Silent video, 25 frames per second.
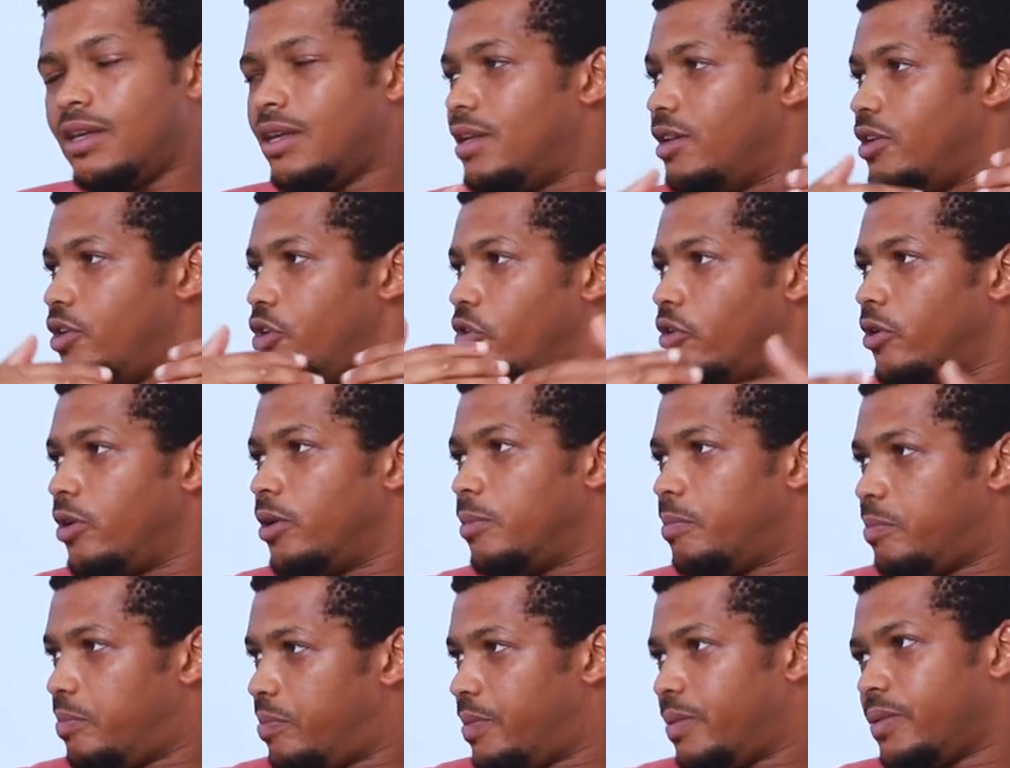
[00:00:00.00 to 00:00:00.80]
in
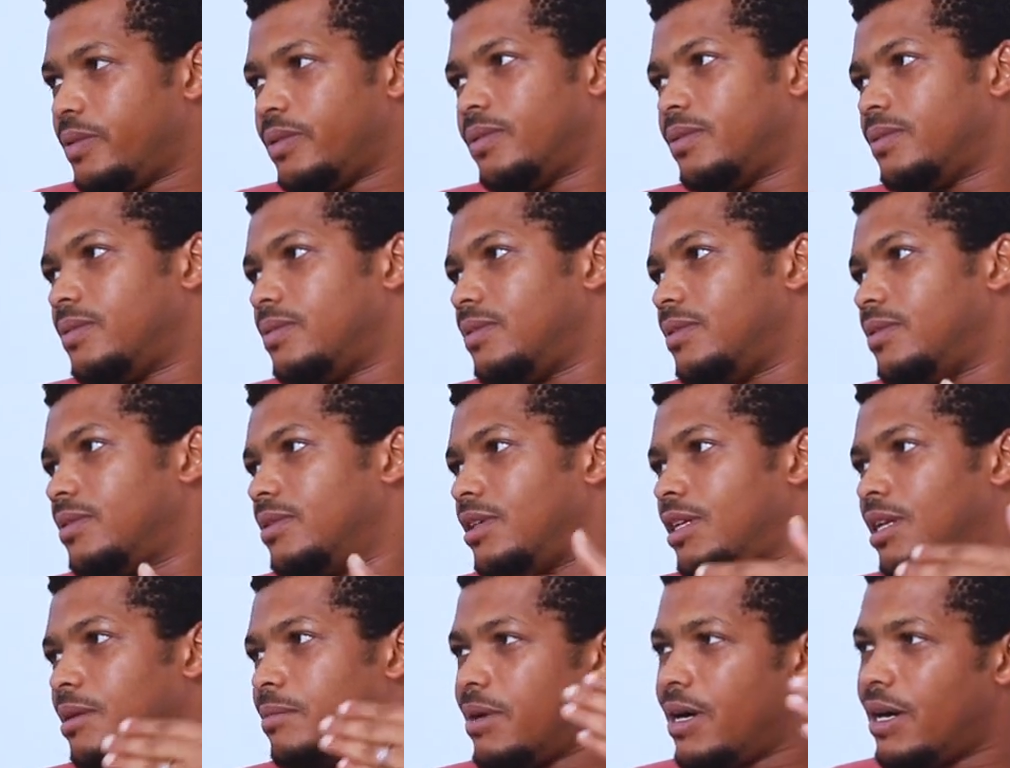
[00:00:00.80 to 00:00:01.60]
Europe,
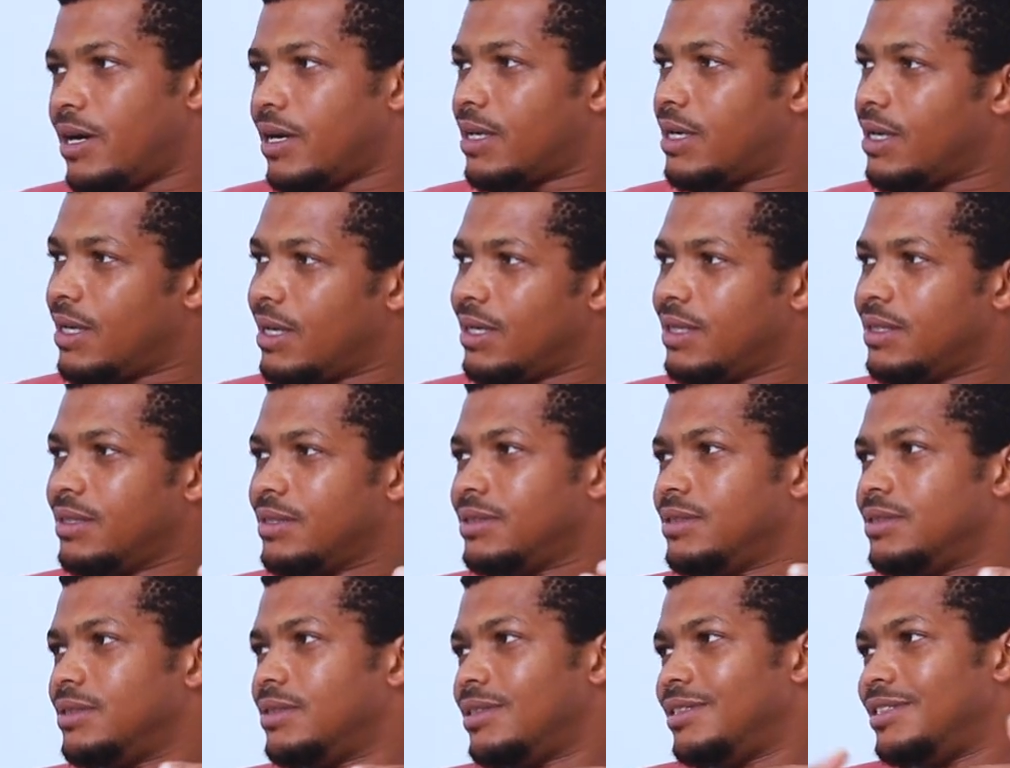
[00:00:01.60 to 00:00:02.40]
in America,
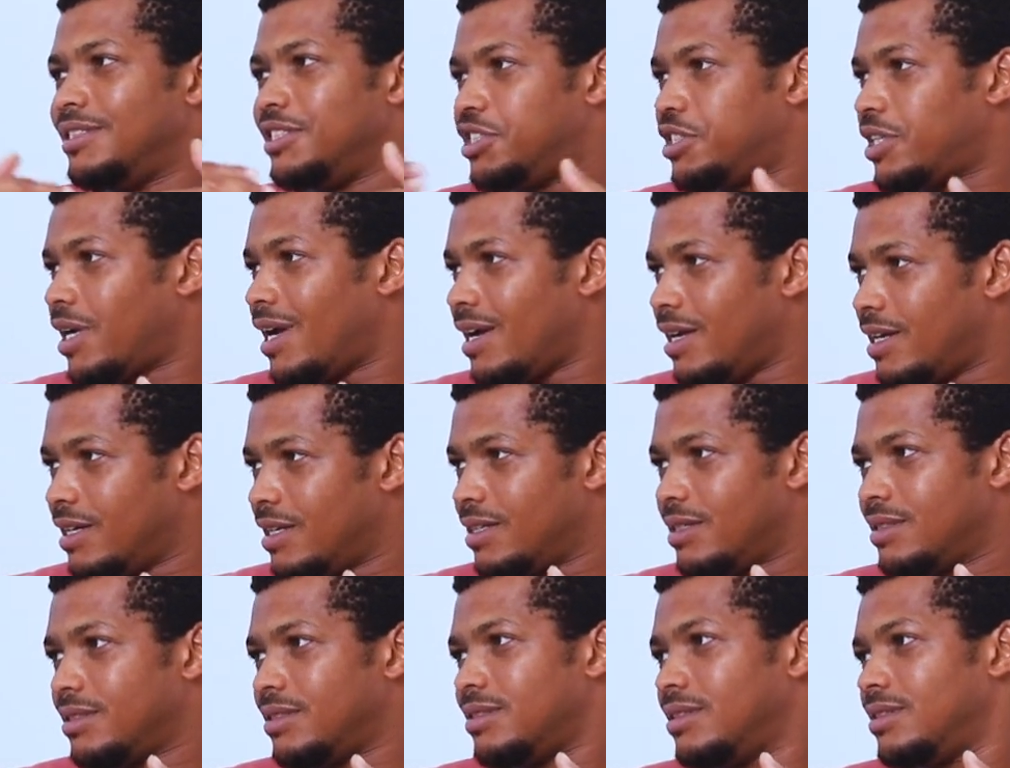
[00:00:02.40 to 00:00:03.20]
in
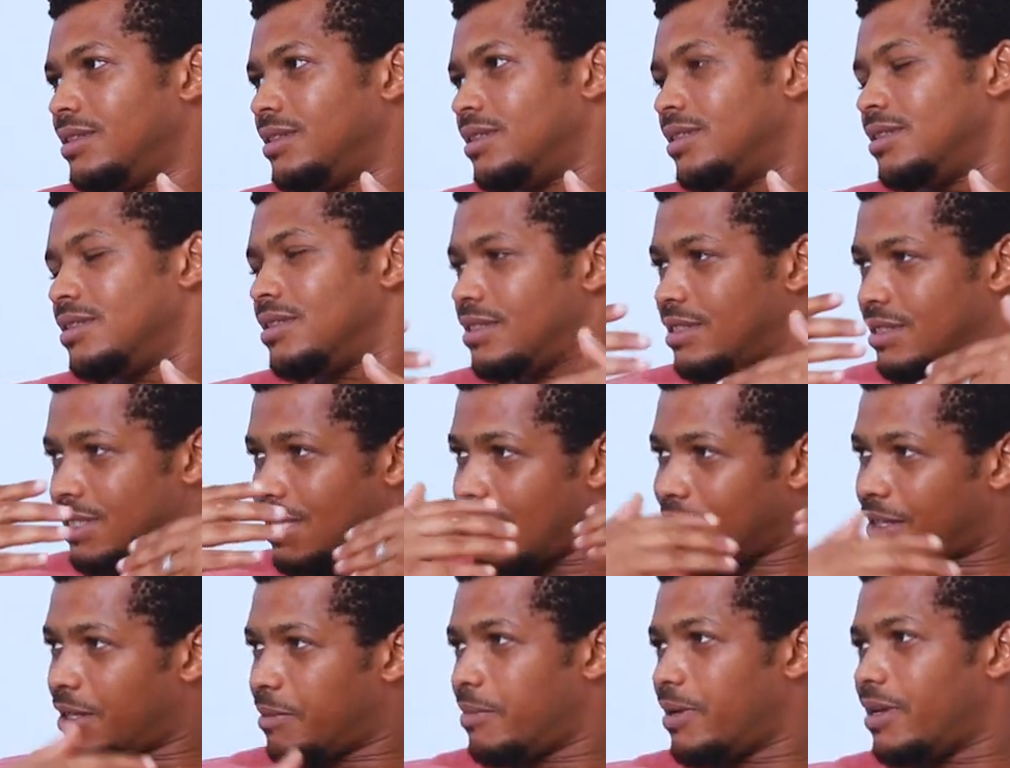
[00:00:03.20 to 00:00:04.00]
China,
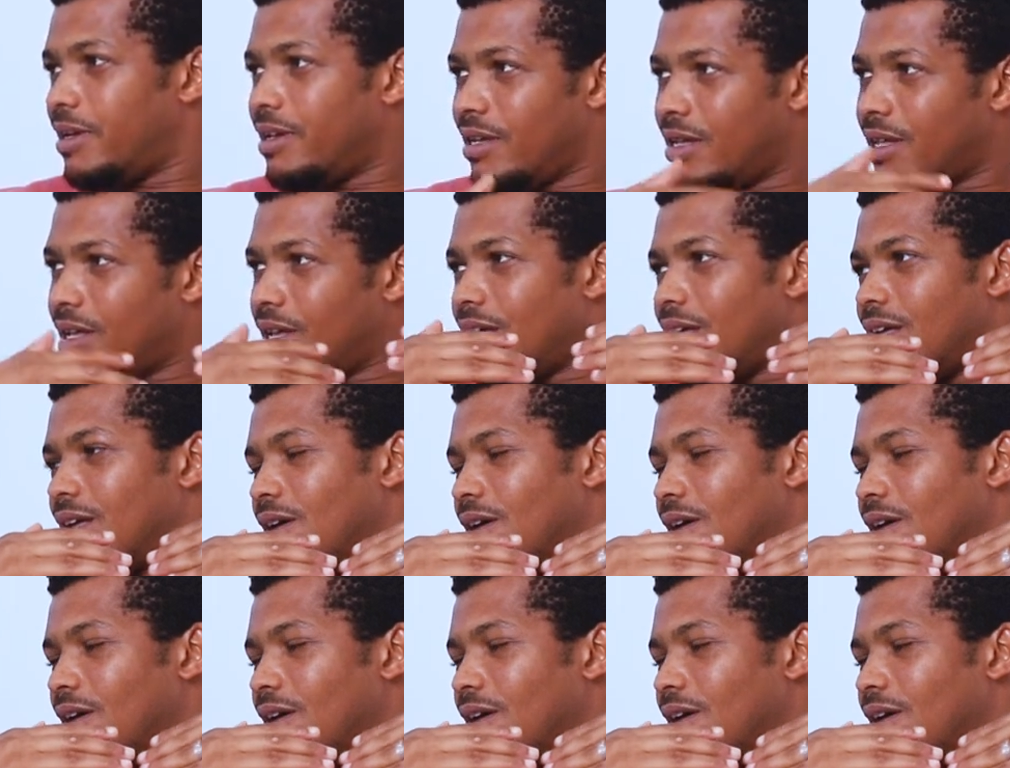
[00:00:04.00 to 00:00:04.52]
South America, it,